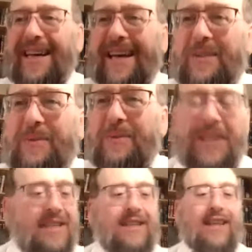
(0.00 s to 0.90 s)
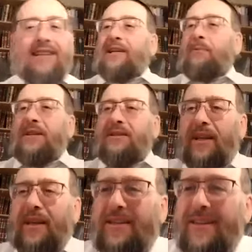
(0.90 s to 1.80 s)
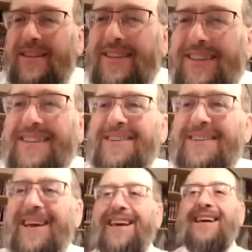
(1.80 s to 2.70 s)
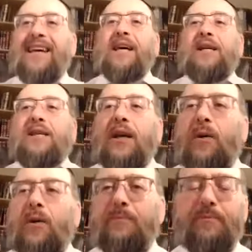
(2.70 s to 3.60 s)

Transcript: And we're going to see that a little bit tonight. Okay? So,